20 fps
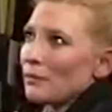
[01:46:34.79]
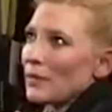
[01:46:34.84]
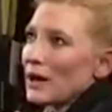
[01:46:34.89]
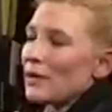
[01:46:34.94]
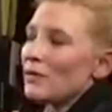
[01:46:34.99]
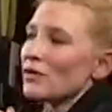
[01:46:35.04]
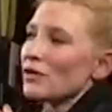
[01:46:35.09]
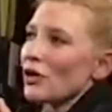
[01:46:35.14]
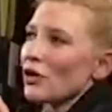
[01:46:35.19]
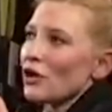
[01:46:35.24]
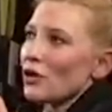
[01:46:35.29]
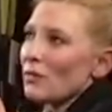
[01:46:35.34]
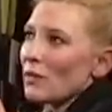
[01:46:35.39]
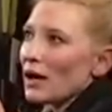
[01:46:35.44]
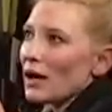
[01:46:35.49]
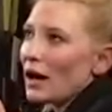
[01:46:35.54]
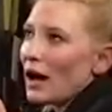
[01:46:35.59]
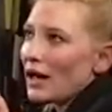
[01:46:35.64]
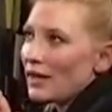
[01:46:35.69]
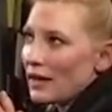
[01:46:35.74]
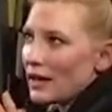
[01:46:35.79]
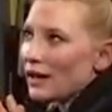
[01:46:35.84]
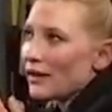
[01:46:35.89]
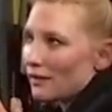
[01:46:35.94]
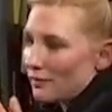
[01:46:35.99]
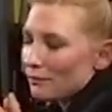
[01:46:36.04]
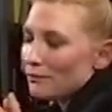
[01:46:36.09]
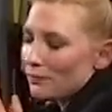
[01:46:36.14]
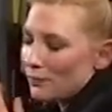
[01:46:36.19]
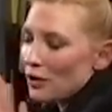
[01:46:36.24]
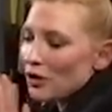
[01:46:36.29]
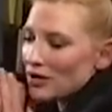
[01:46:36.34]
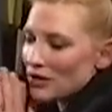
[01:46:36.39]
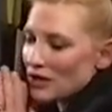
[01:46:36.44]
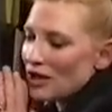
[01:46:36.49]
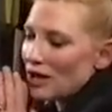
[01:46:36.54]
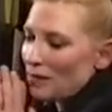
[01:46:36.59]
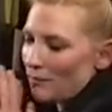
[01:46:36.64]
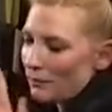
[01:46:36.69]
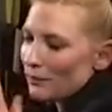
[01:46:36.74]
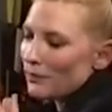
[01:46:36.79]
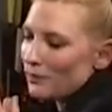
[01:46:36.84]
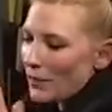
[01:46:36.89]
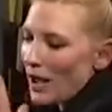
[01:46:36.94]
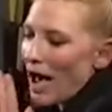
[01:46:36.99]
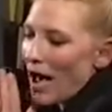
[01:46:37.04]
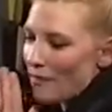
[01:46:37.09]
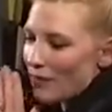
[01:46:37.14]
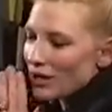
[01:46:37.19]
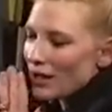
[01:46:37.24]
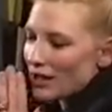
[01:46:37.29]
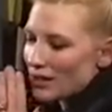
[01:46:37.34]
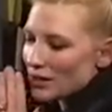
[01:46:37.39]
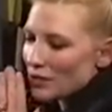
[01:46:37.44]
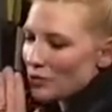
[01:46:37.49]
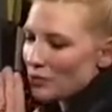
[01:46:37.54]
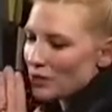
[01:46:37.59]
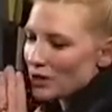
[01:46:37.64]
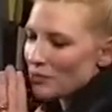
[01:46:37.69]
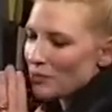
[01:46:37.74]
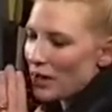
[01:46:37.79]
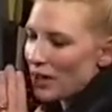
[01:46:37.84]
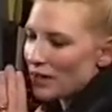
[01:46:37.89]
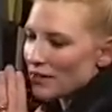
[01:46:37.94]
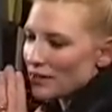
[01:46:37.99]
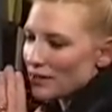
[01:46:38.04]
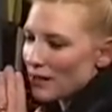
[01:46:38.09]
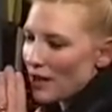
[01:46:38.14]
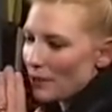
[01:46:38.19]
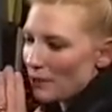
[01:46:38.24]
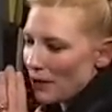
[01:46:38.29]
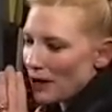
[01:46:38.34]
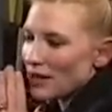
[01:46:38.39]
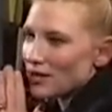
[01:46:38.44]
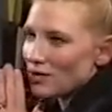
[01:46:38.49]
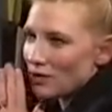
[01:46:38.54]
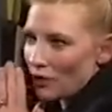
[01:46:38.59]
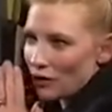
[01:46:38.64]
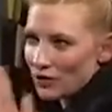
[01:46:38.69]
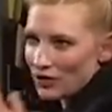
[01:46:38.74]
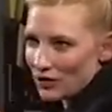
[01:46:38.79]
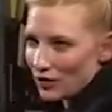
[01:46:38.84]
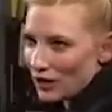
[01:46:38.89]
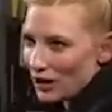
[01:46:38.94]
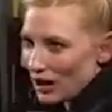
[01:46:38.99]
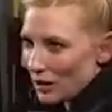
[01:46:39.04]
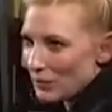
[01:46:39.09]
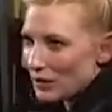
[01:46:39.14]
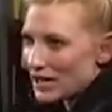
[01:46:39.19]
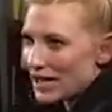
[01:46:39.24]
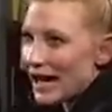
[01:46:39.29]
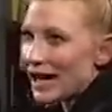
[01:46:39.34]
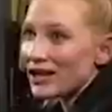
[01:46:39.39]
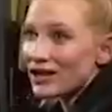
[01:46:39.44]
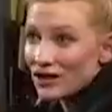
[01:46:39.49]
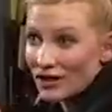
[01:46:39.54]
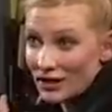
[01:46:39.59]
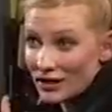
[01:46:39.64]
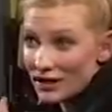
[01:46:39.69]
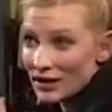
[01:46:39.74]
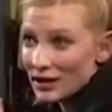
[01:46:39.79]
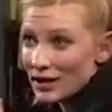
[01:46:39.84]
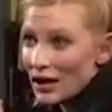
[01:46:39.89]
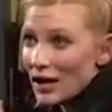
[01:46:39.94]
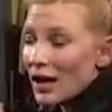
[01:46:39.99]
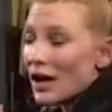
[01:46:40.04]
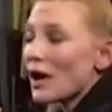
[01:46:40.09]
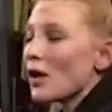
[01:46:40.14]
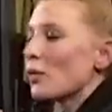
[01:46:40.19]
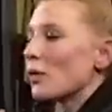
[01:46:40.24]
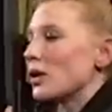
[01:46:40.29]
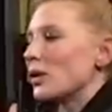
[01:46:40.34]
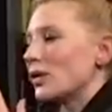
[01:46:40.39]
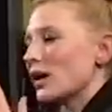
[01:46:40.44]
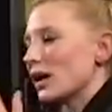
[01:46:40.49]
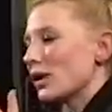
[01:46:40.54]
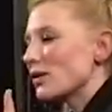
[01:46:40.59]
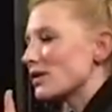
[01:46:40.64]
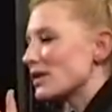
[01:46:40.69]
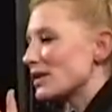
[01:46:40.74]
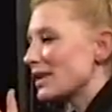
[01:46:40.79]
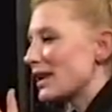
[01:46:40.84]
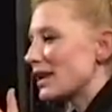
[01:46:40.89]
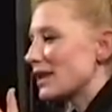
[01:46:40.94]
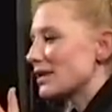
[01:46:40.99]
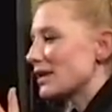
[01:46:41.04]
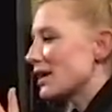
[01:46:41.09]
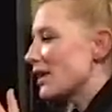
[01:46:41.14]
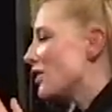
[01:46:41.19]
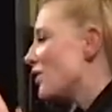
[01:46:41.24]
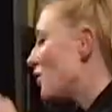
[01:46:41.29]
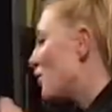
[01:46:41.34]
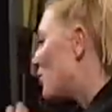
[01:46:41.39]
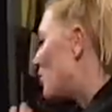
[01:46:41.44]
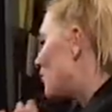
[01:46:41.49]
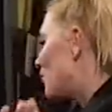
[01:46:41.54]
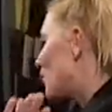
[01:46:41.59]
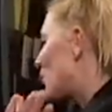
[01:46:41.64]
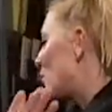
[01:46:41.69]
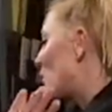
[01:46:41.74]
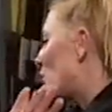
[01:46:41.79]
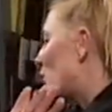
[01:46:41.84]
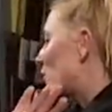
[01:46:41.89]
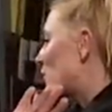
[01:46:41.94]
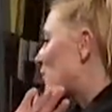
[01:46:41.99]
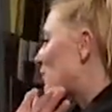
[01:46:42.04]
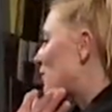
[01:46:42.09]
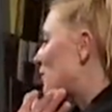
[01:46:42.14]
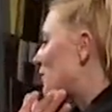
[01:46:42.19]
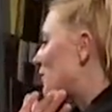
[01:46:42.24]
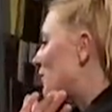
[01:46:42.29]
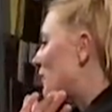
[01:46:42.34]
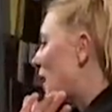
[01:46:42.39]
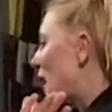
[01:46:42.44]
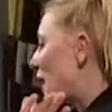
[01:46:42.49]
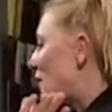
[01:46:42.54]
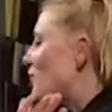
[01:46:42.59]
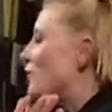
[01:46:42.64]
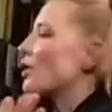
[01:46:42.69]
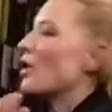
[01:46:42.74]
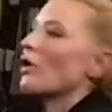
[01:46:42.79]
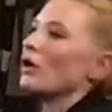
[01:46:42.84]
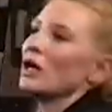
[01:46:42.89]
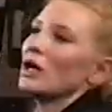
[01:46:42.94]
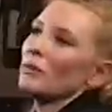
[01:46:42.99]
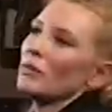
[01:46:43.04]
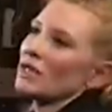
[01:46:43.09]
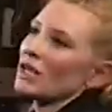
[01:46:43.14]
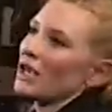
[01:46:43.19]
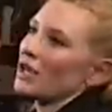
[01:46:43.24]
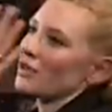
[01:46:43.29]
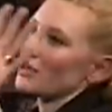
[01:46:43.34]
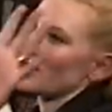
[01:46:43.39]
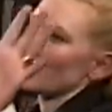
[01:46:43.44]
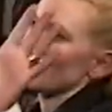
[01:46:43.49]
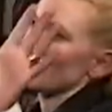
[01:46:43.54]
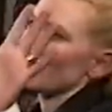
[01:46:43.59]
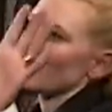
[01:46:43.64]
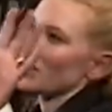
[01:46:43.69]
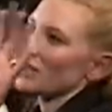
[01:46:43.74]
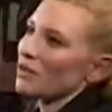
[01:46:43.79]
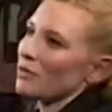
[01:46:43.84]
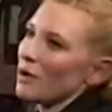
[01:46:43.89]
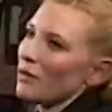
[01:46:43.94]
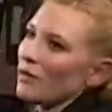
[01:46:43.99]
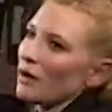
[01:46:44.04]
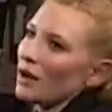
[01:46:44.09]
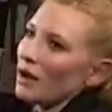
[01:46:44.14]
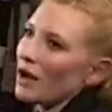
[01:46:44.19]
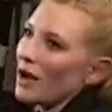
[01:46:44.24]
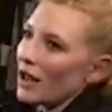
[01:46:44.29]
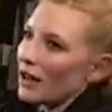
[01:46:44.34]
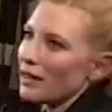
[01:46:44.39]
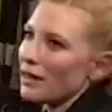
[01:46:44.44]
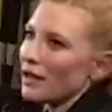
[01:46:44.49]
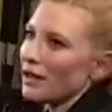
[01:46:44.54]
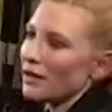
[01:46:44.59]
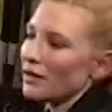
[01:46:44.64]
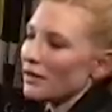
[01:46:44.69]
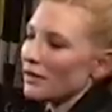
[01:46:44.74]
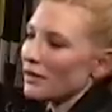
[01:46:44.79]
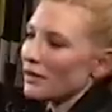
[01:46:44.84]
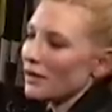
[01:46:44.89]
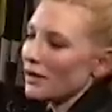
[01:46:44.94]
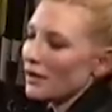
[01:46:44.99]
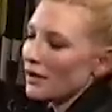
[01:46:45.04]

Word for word: even though you might, I think personally, having that self-respect, that means you've got certain limitations. When you get on set, you, you want to have no limitations whatsoever. I think that,